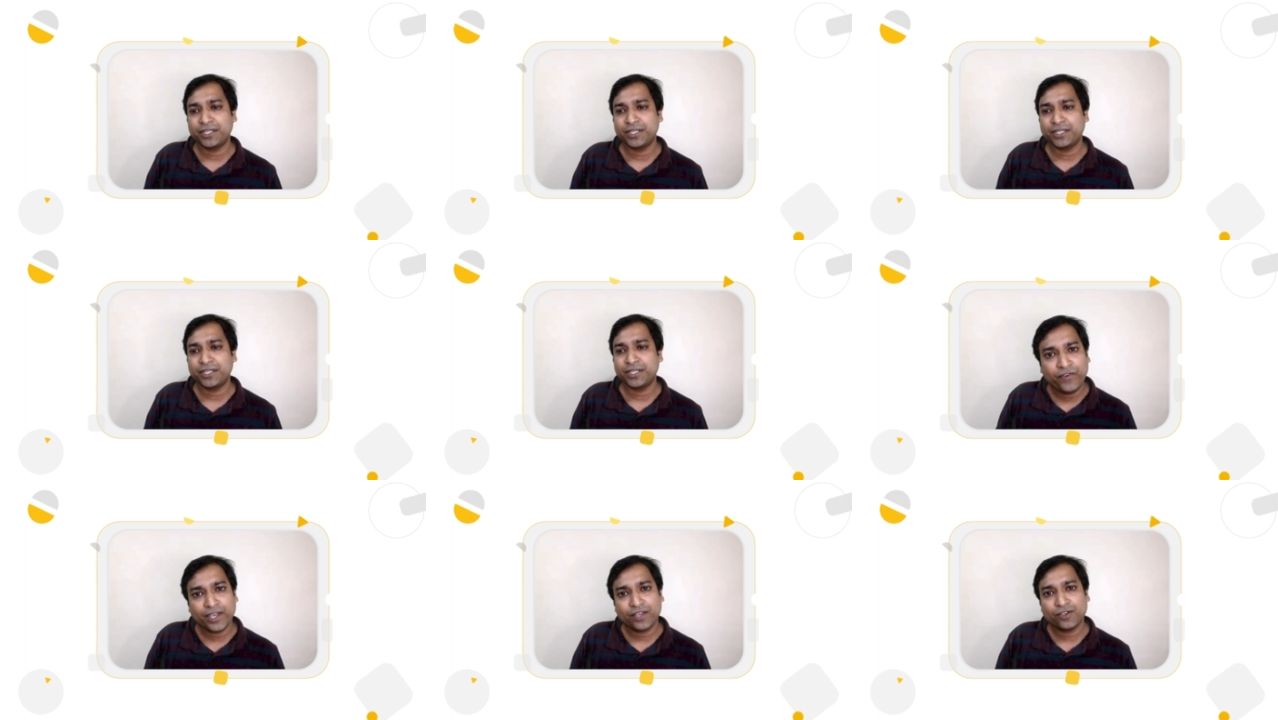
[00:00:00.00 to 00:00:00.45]

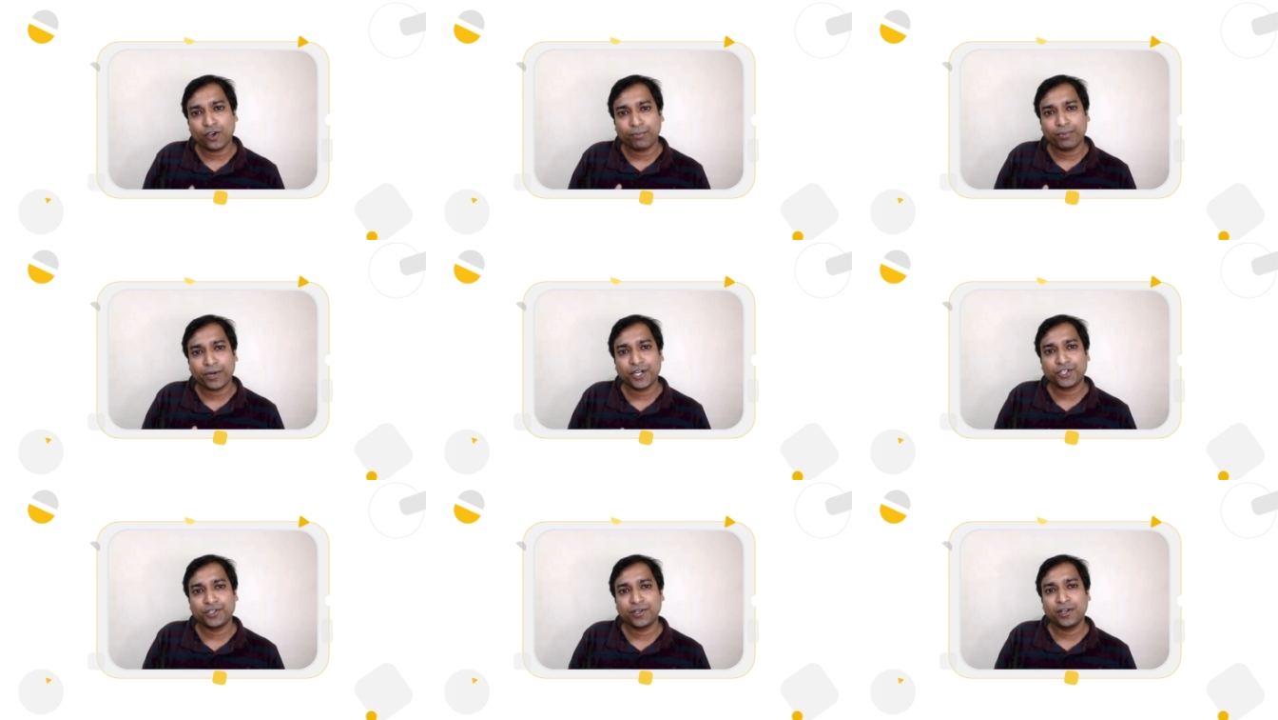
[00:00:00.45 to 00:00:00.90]
and fix
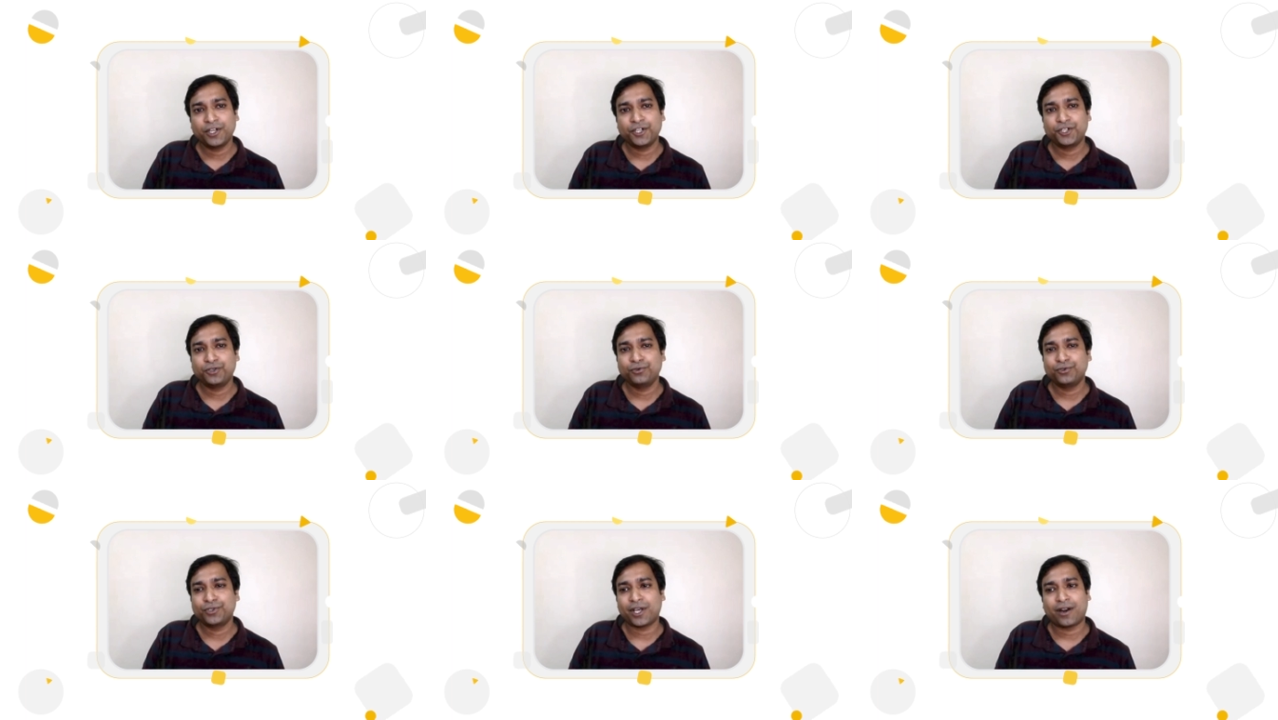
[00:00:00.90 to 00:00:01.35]
operational
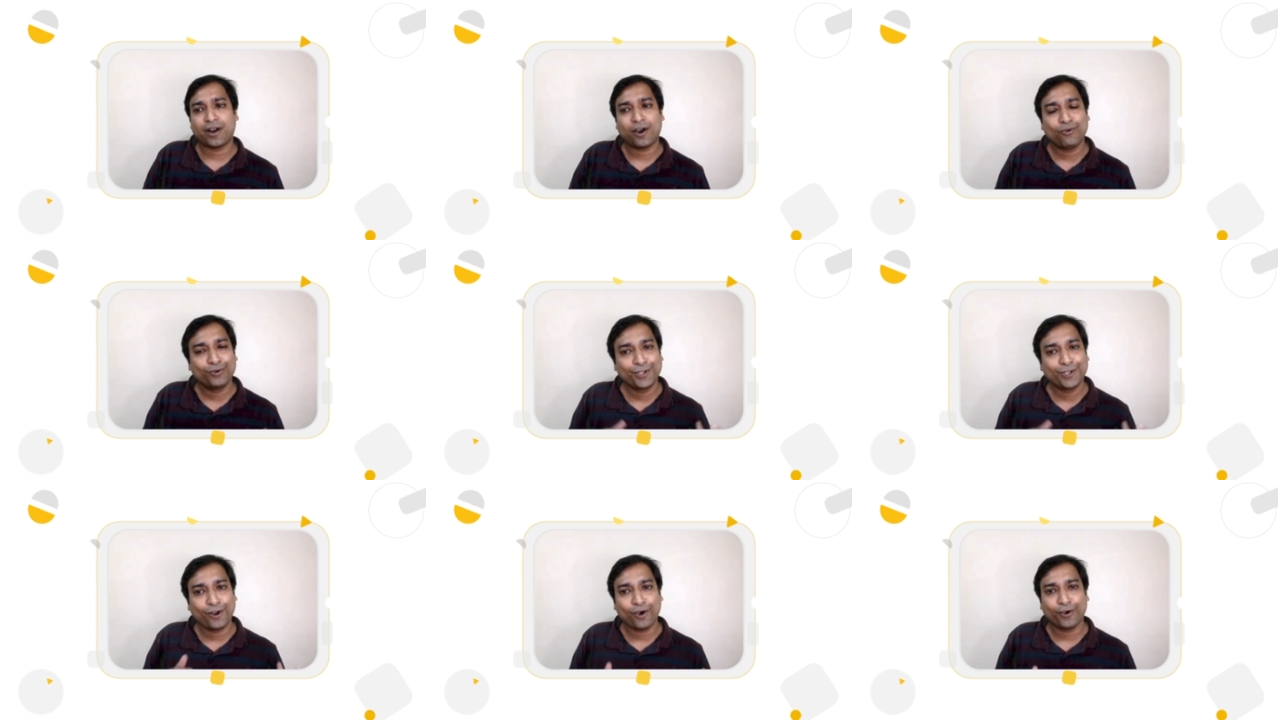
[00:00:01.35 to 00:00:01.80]
issues
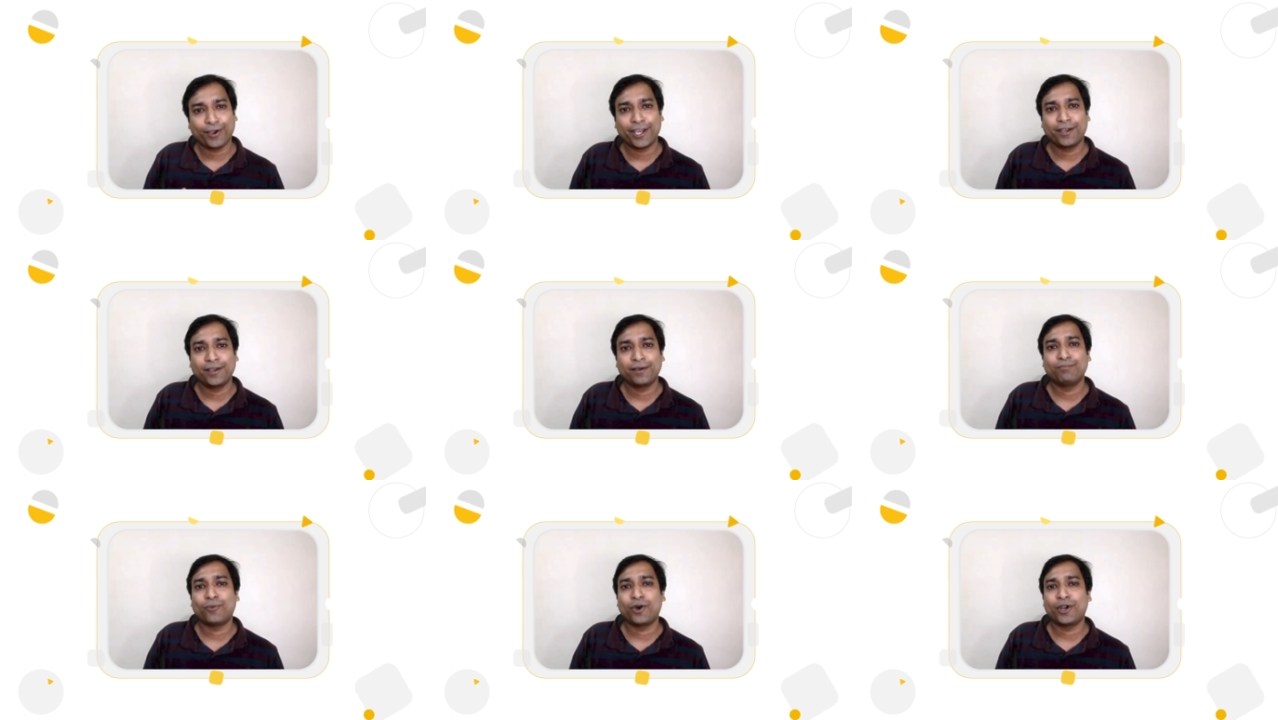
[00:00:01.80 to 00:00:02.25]
around the
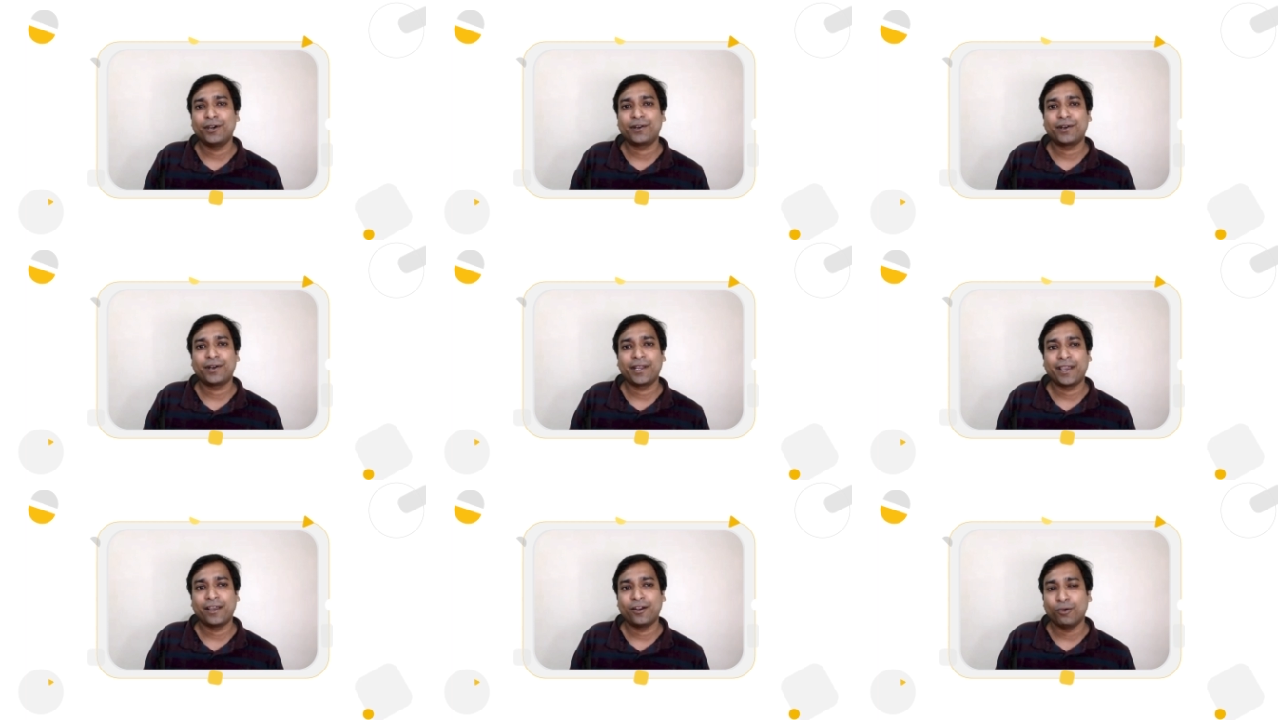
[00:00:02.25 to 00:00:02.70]
logging,
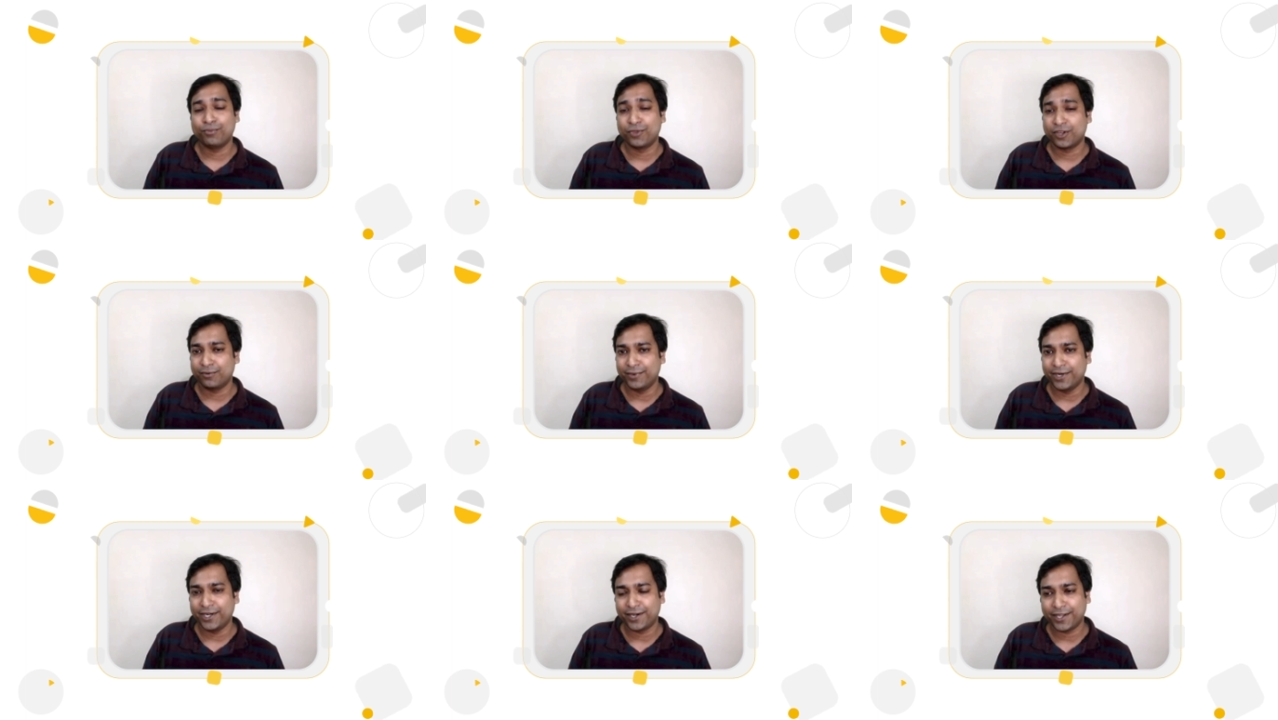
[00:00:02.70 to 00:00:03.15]
monitoring, and
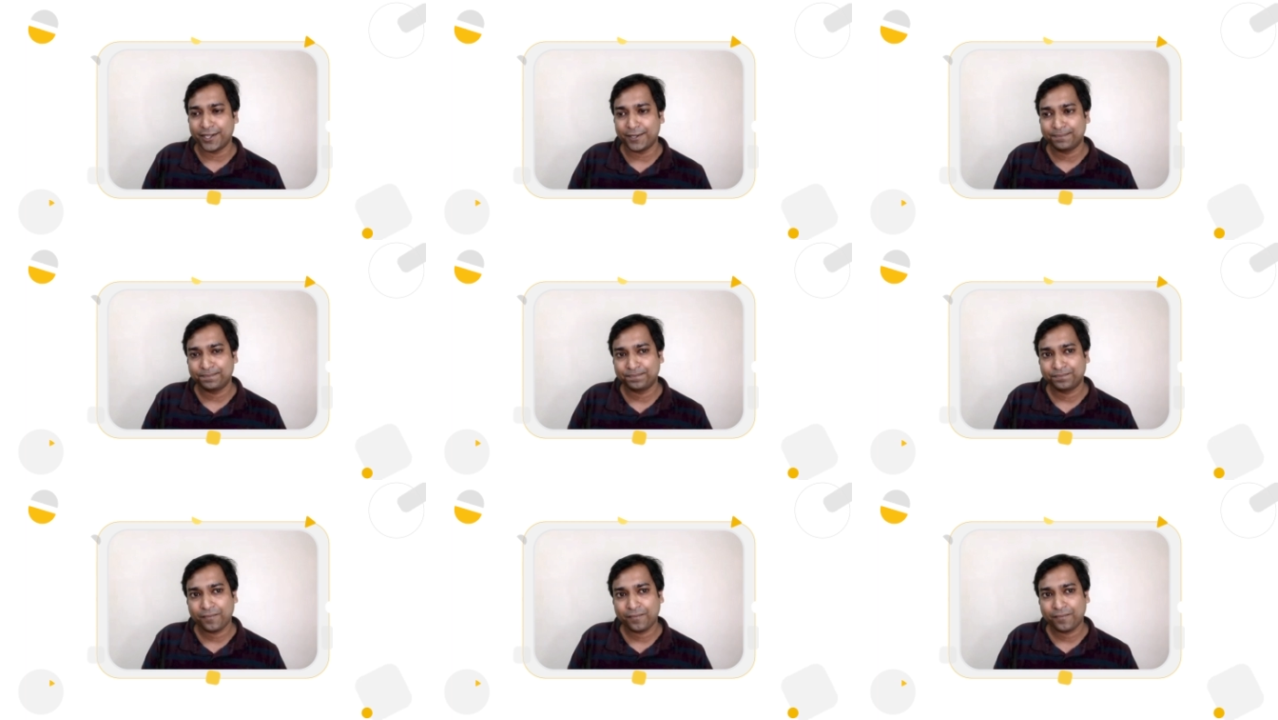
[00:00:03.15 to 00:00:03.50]
observability.